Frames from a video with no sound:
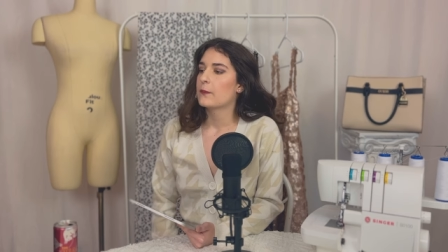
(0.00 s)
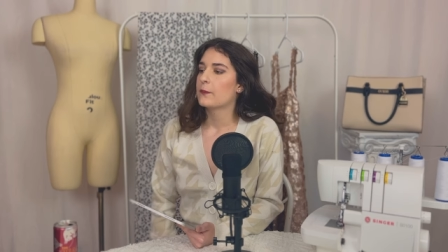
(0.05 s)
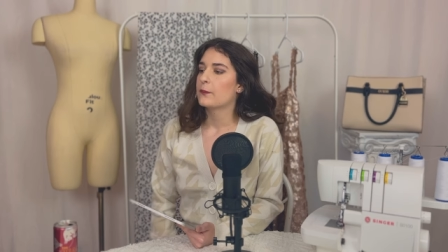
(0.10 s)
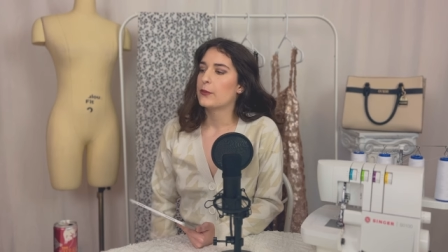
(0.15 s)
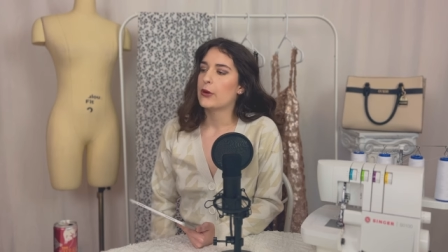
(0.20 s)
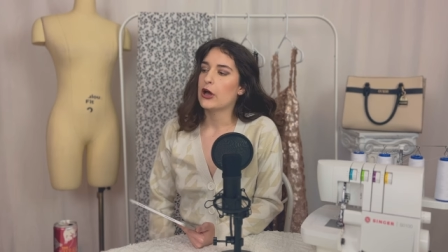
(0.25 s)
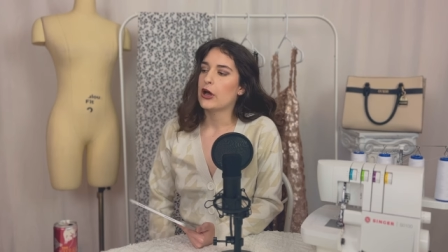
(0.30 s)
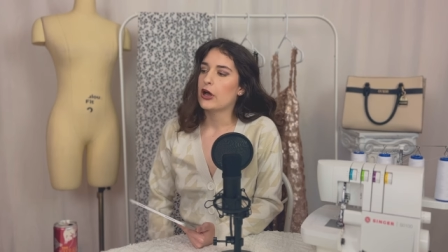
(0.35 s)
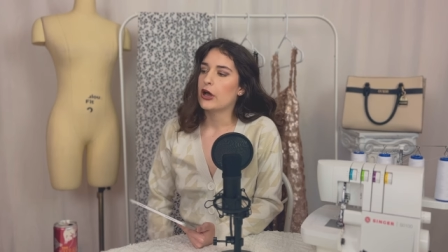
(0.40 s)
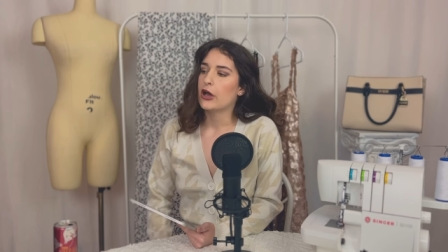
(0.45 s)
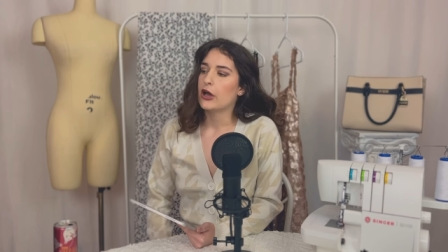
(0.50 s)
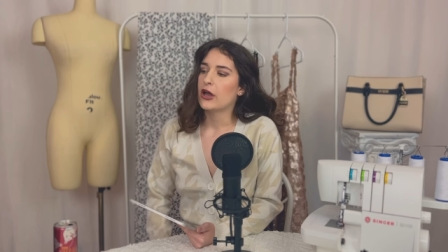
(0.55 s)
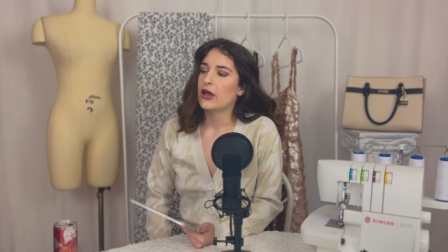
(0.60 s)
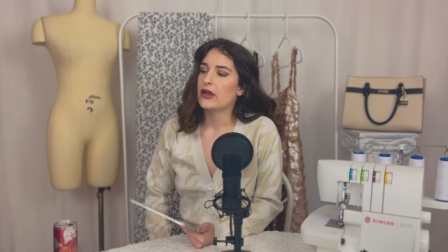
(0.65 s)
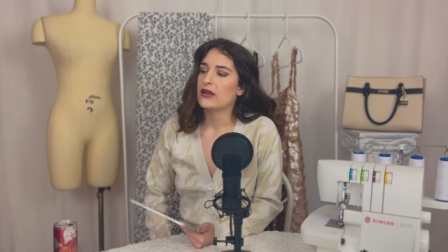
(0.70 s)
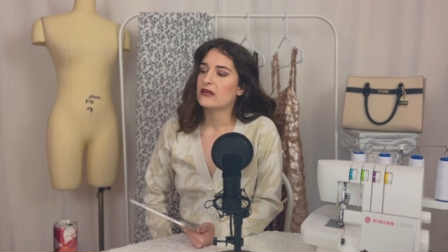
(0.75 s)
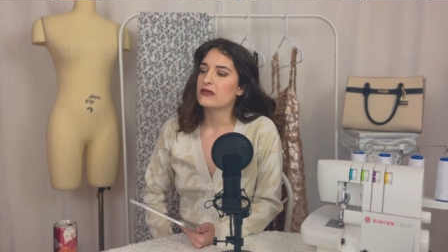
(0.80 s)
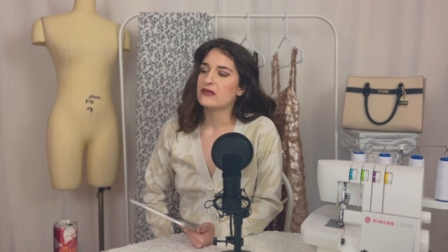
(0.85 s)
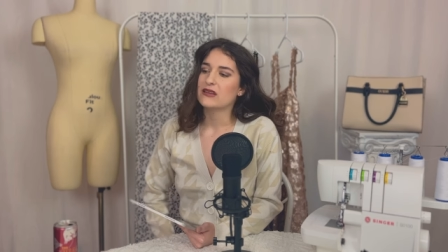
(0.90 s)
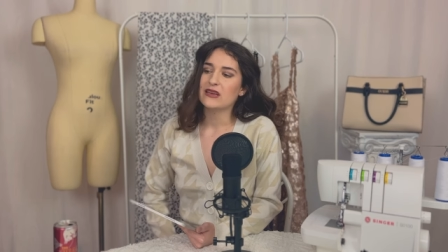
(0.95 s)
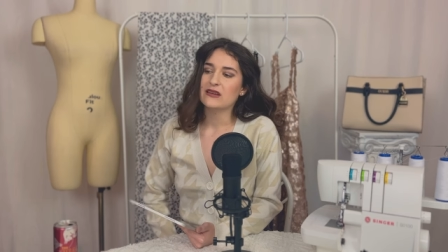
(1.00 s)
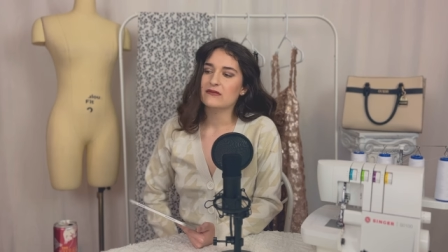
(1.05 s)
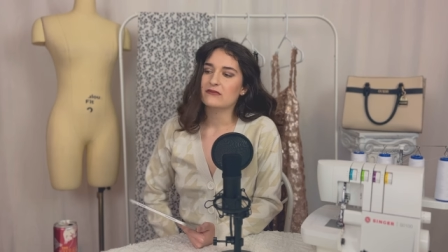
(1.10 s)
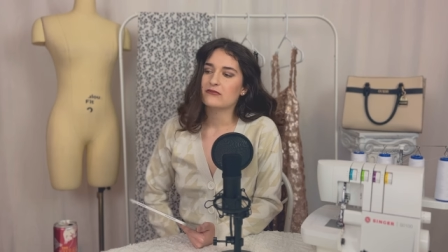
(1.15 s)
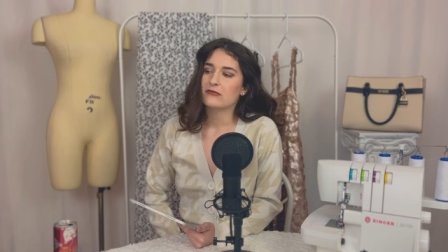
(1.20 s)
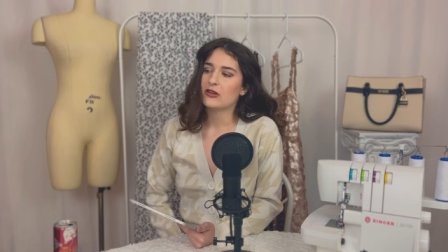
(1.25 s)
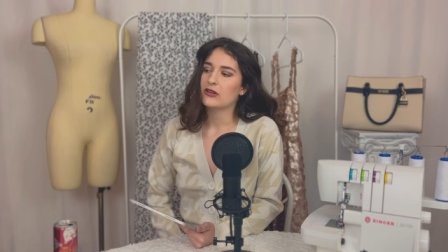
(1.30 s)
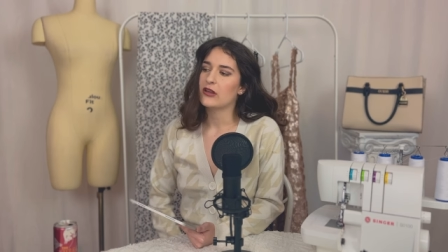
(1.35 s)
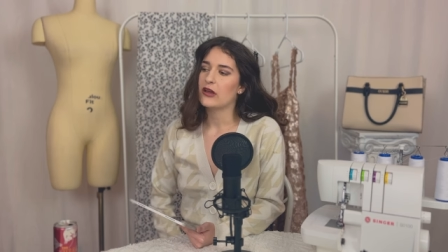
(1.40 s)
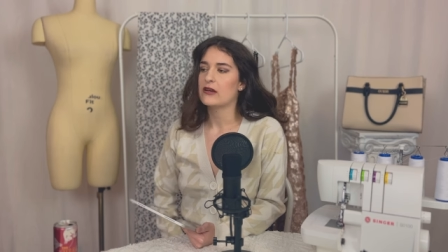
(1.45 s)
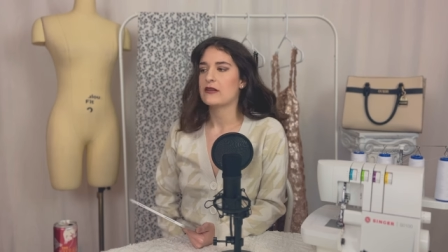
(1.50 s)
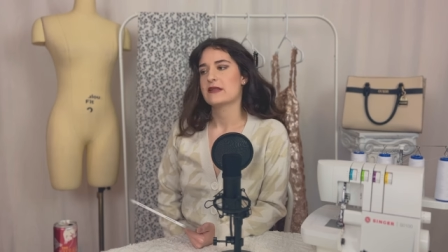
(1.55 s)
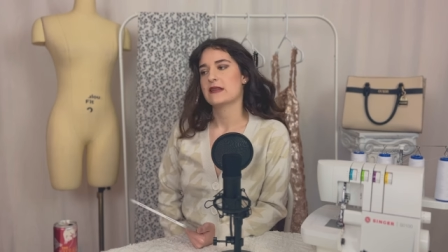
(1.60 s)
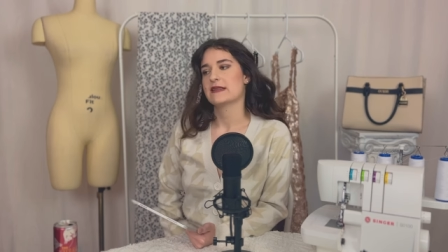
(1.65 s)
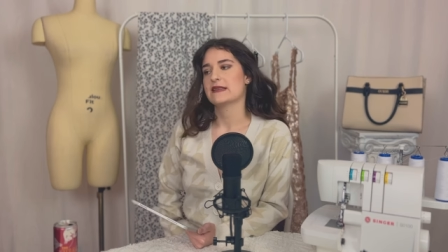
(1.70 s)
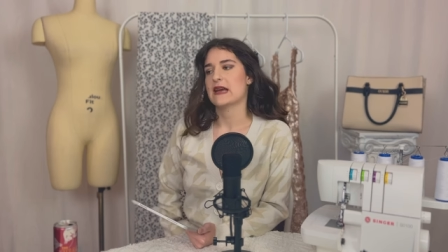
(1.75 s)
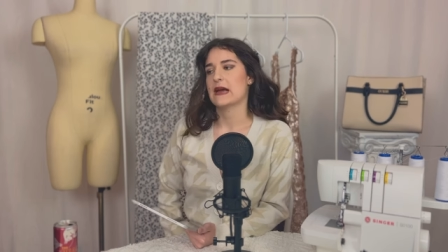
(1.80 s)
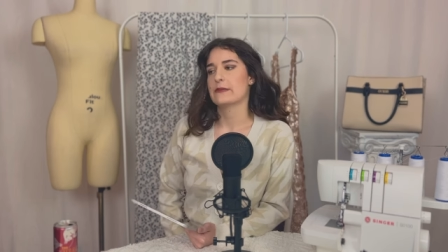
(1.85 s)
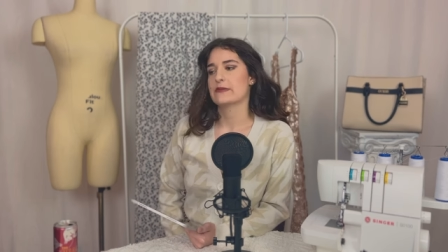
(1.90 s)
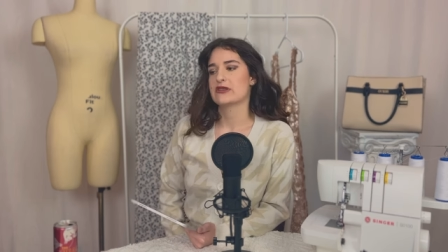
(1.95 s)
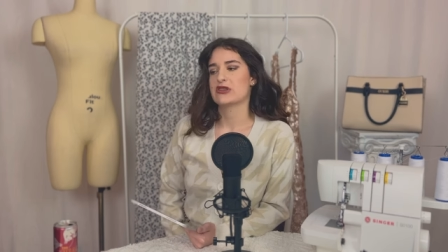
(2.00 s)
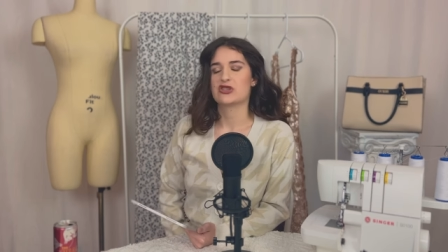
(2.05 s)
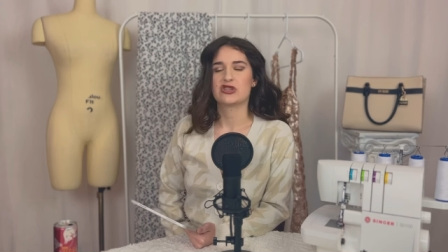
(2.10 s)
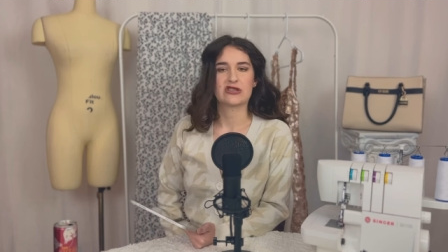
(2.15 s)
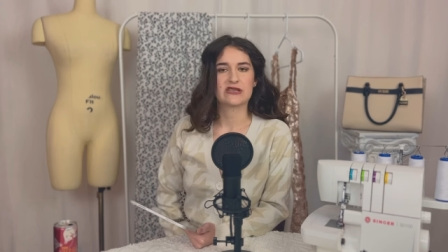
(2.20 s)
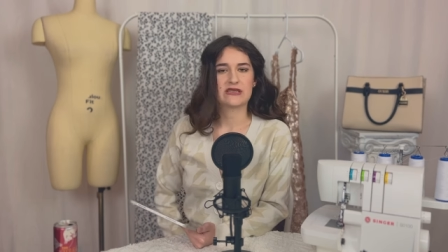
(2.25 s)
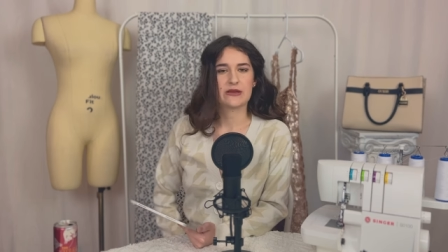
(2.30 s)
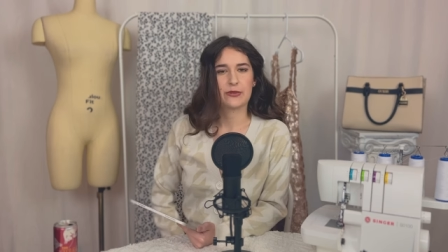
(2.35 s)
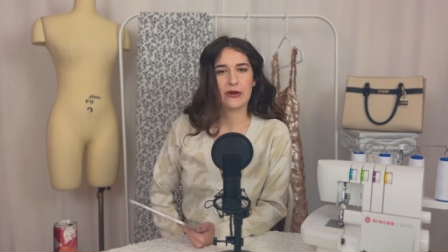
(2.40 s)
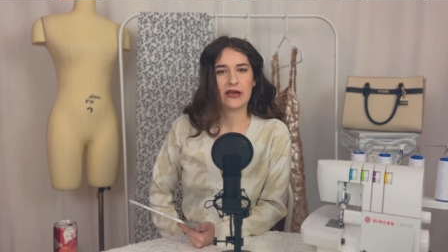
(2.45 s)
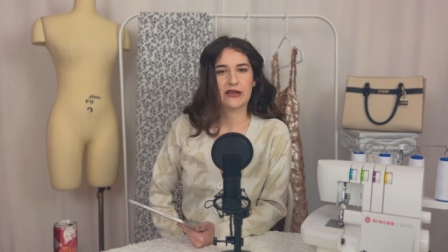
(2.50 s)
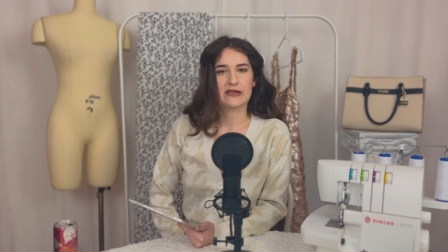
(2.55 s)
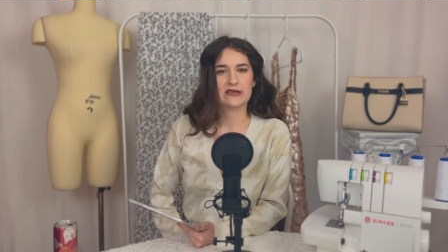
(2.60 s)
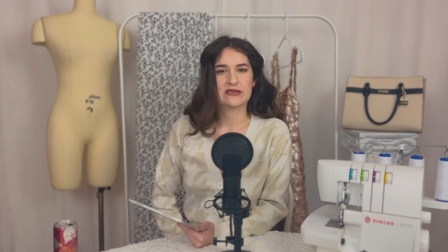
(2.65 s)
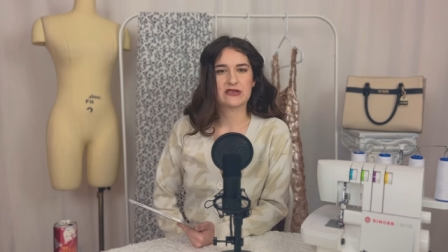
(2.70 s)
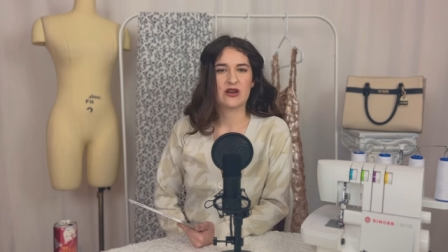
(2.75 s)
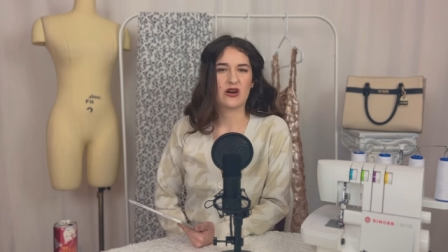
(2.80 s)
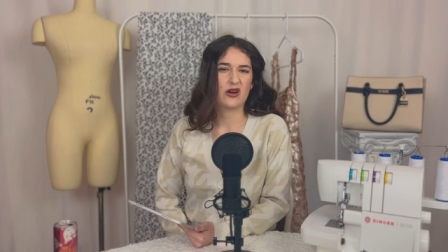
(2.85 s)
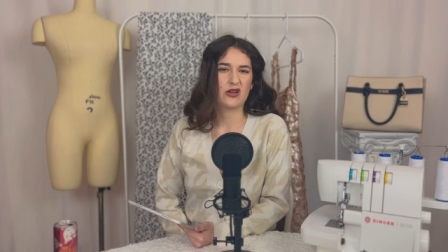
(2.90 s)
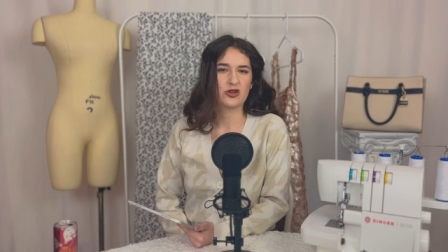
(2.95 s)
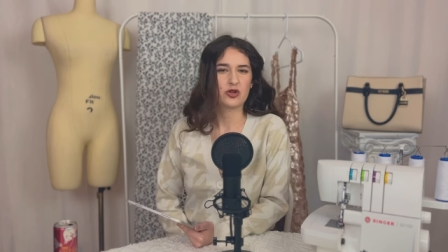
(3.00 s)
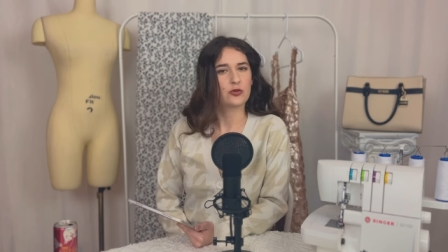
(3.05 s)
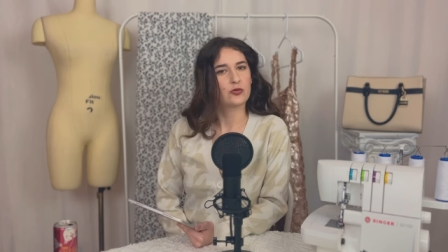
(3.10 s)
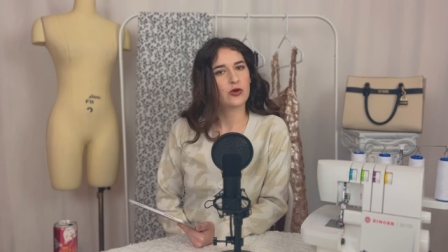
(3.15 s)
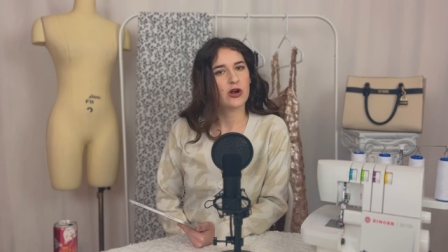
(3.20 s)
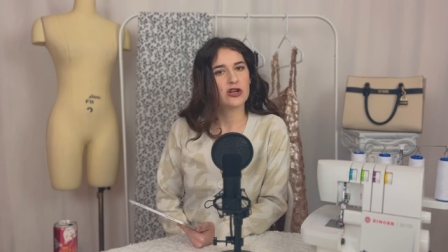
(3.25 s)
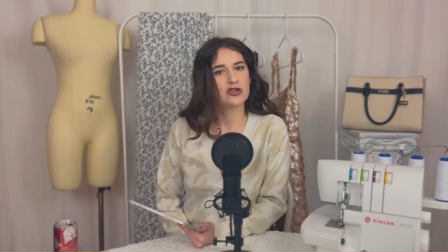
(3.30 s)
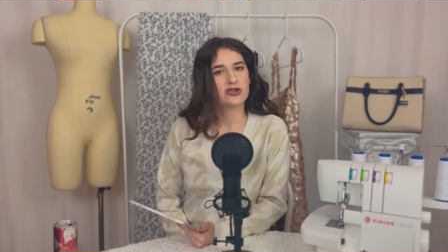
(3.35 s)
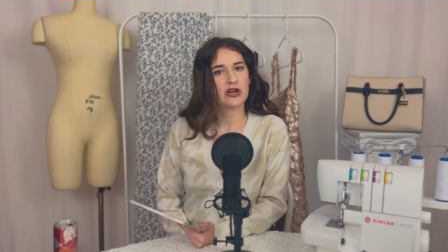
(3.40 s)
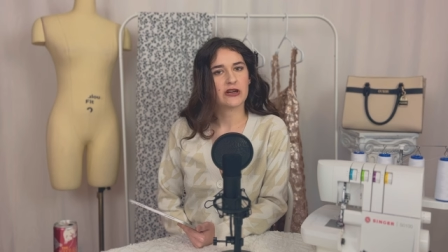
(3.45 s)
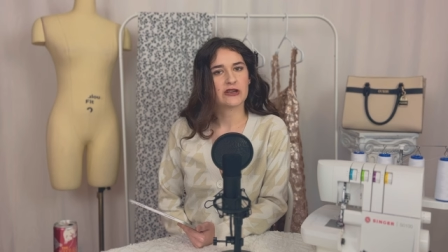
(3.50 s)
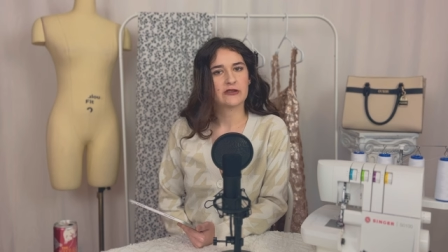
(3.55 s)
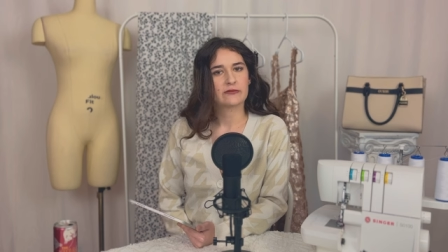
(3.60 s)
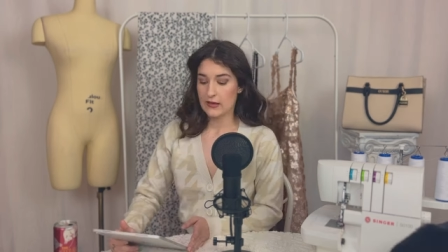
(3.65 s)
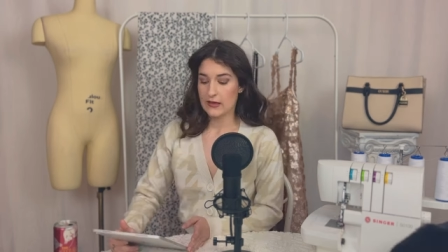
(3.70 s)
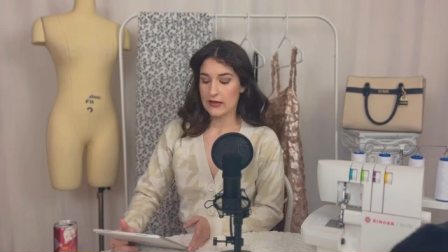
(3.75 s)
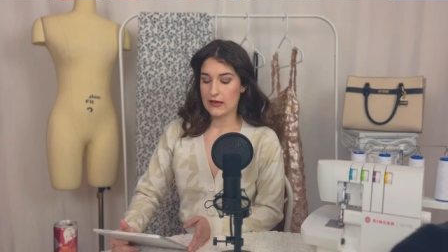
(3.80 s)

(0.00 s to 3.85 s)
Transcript: But yeah, a lot of the times it just depends on your project.